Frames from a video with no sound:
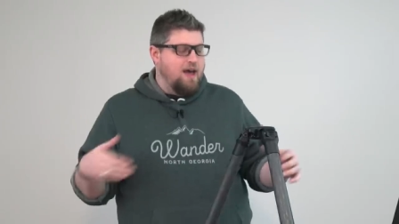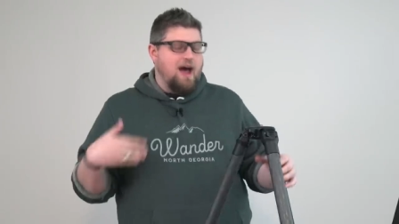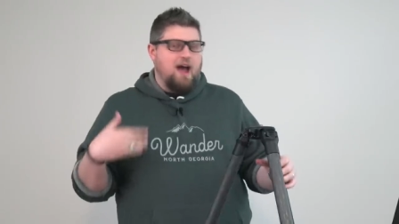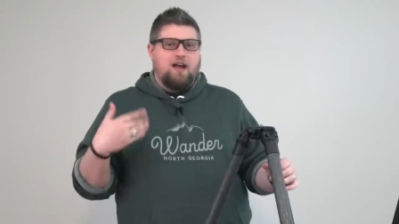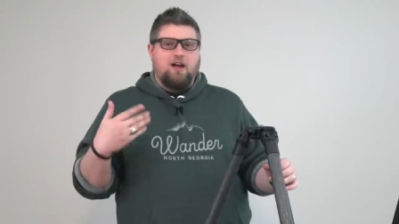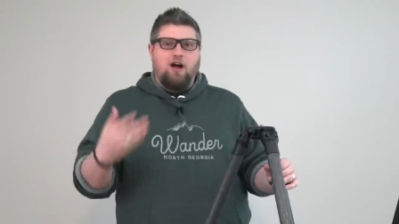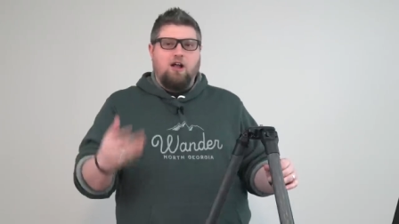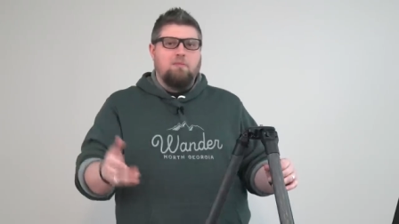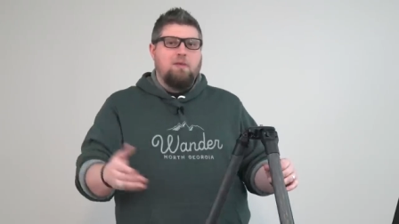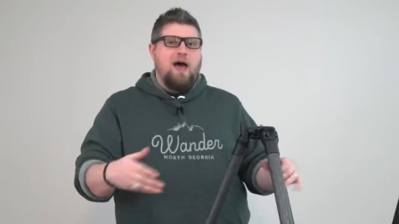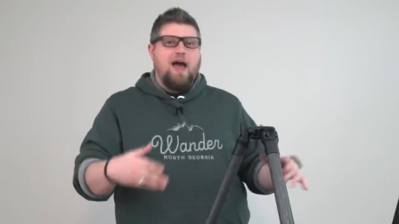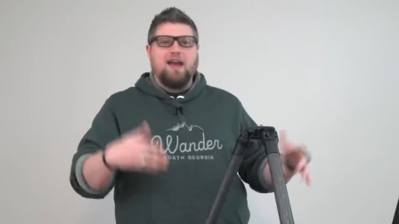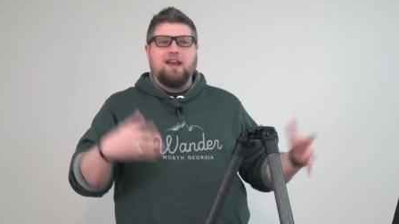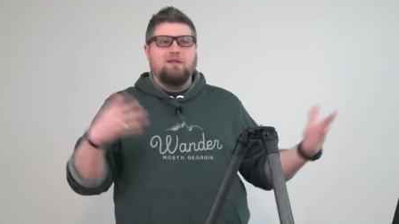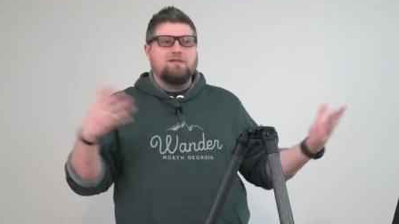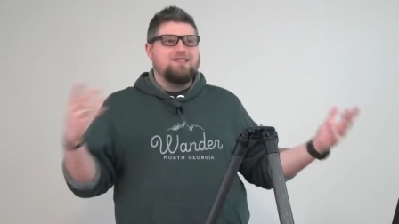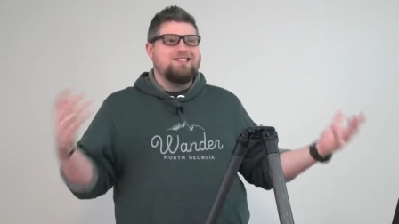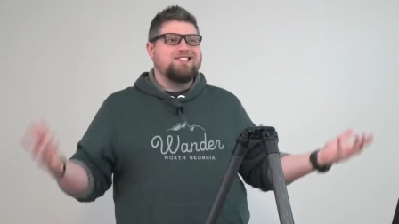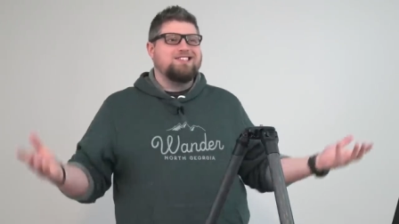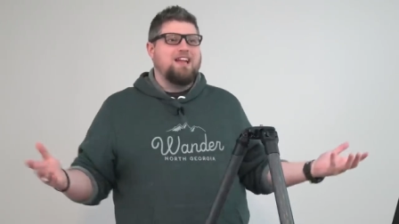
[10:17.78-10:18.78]
I called back
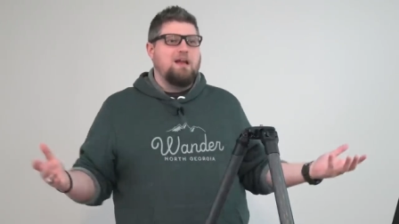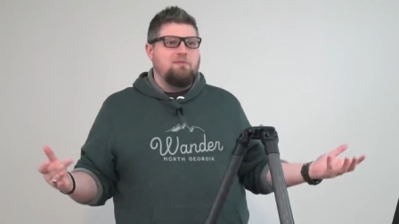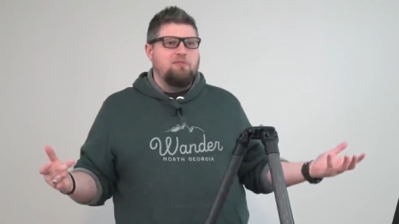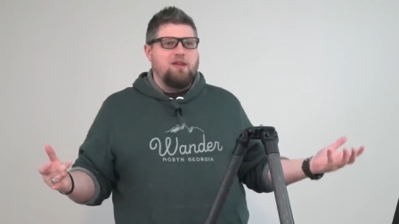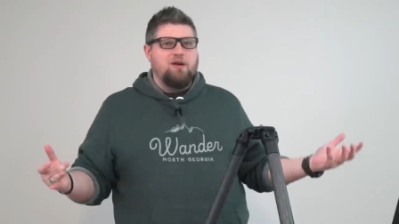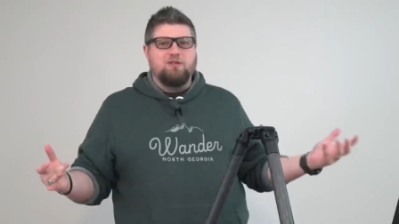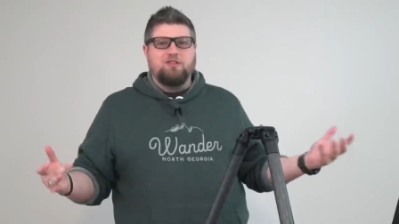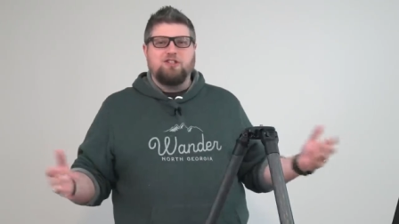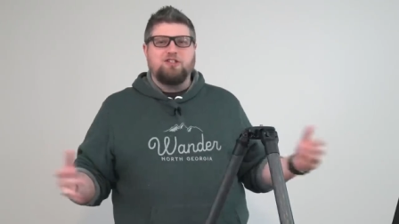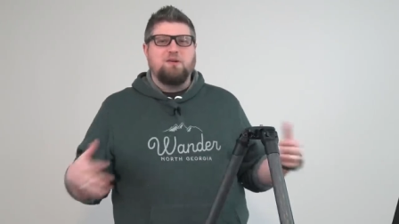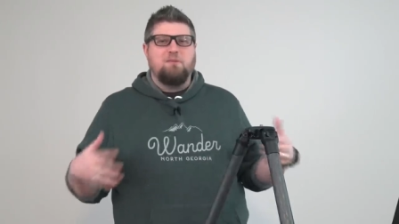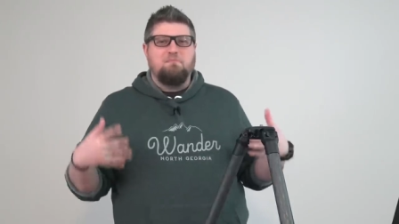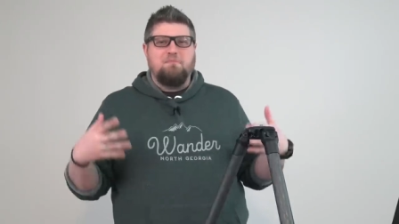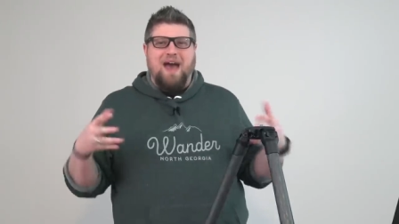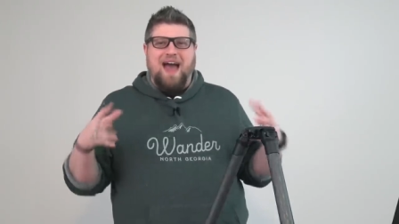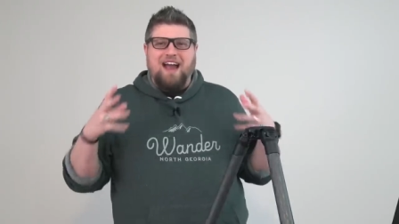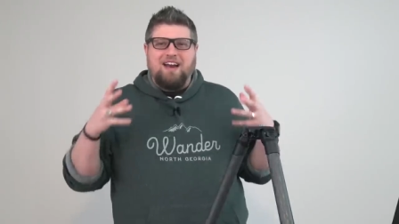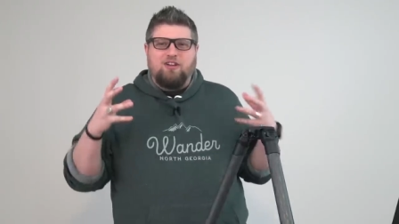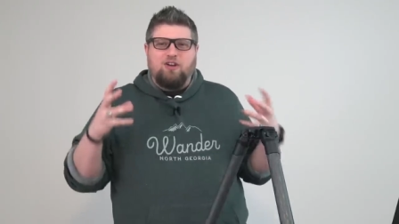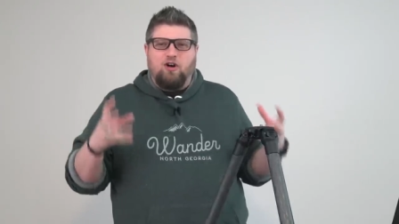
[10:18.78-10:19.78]
and it was the same thing. It was just a
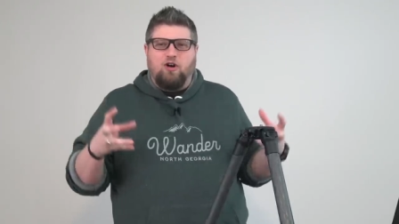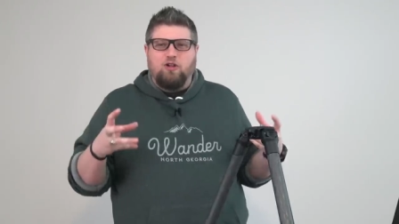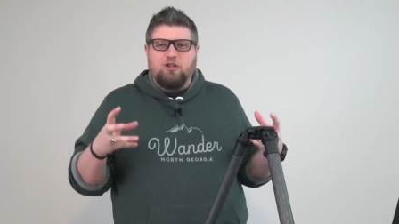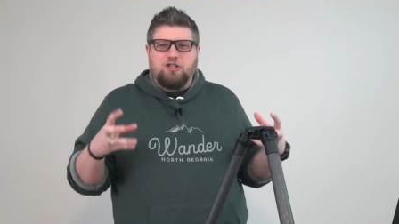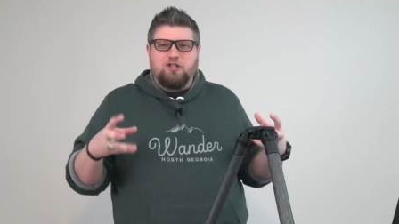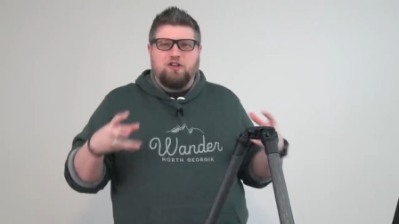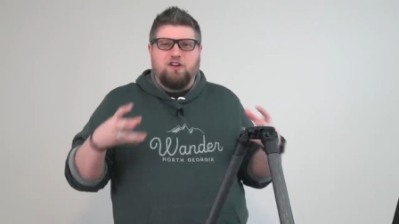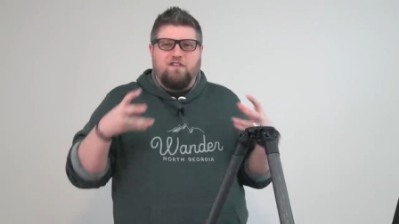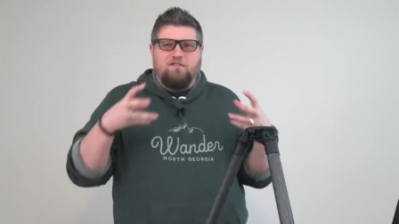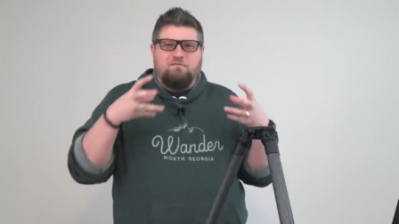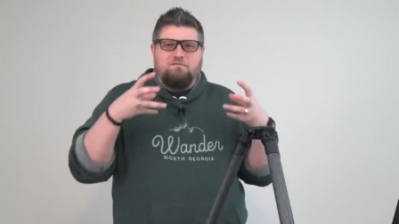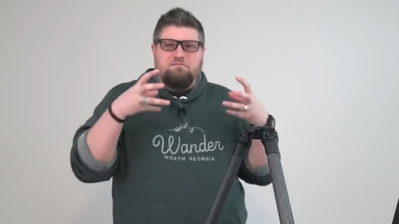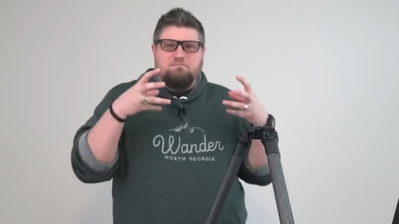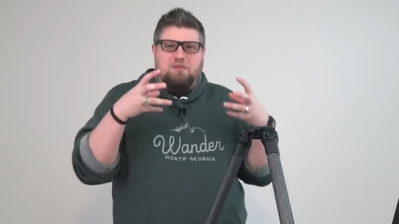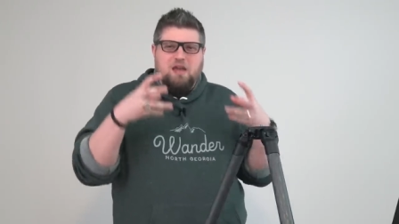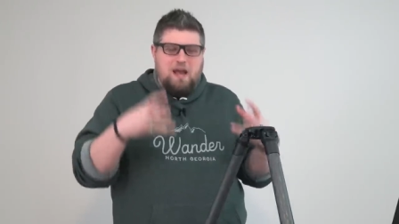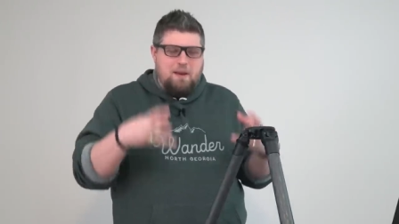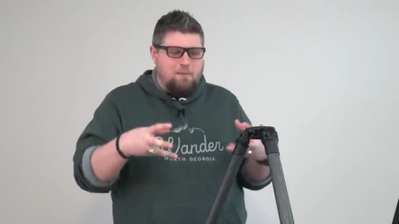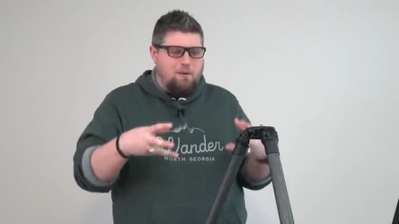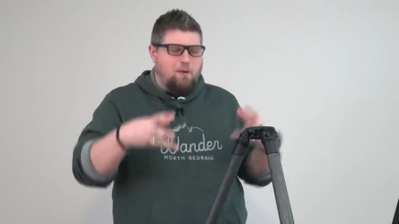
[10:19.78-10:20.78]
bad culture
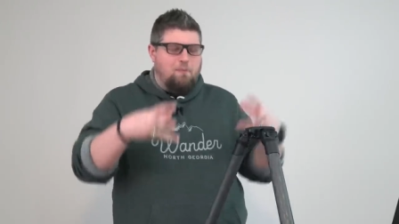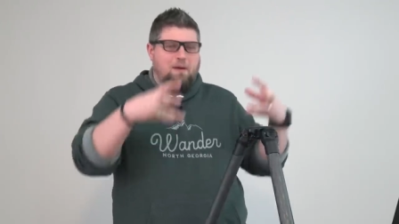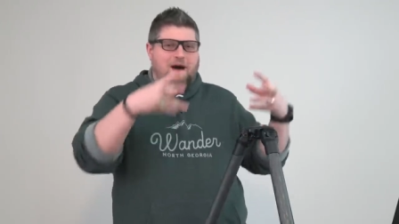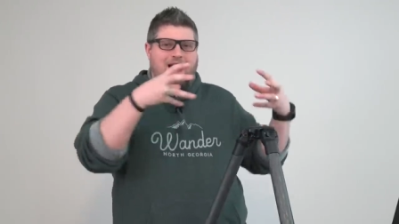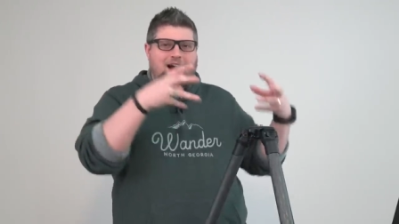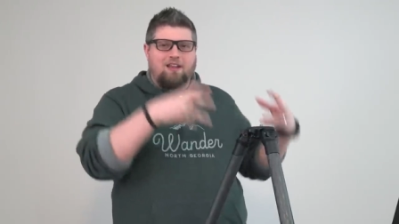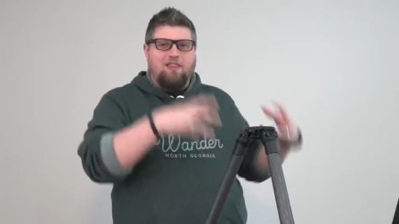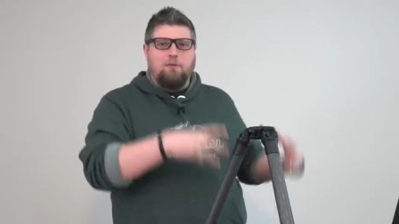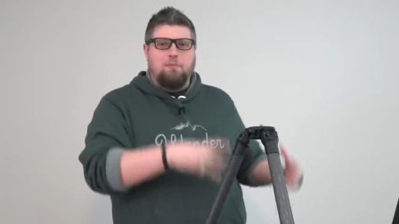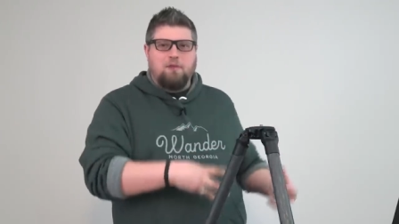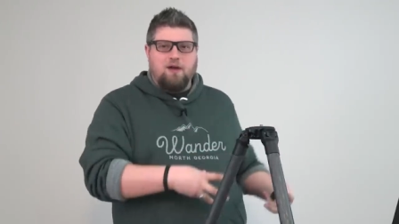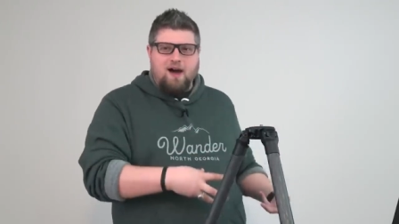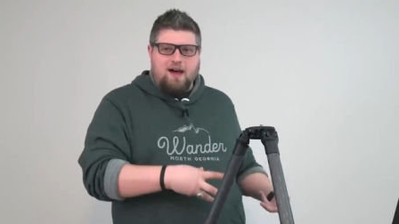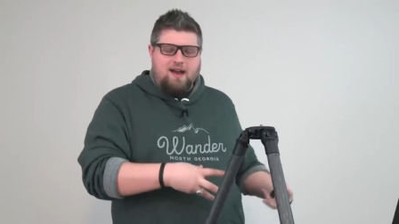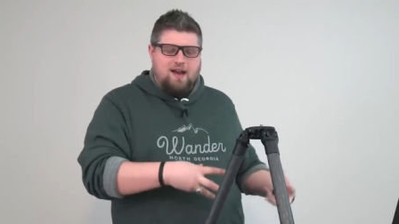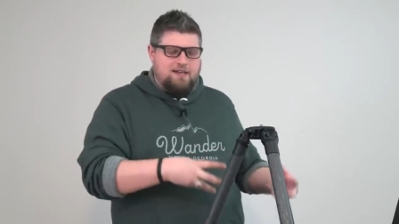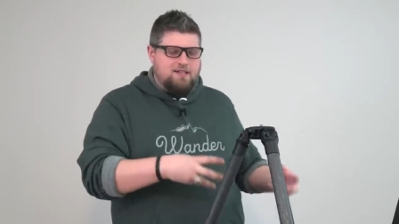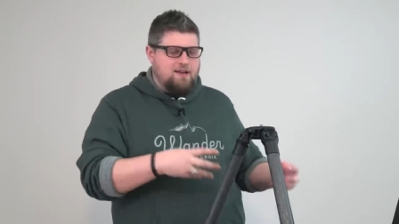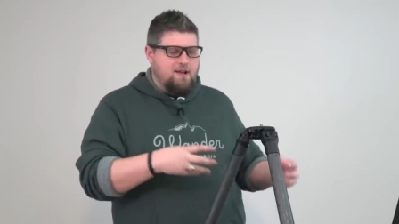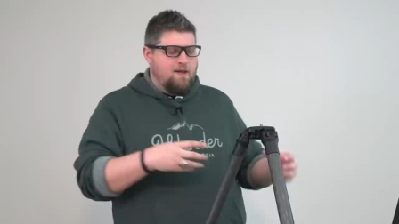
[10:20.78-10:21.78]
of people behind the
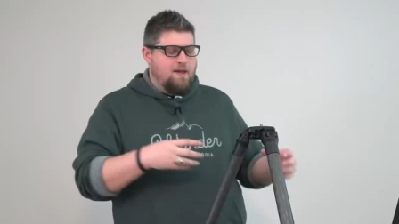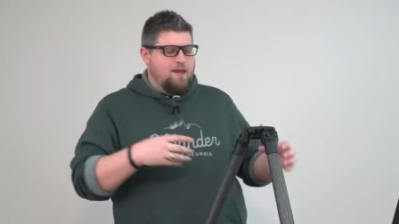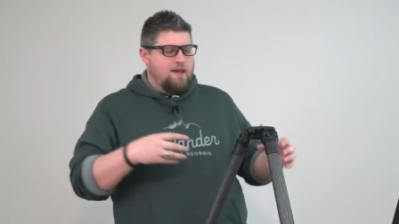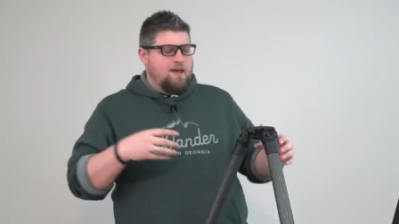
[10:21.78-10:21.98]
product.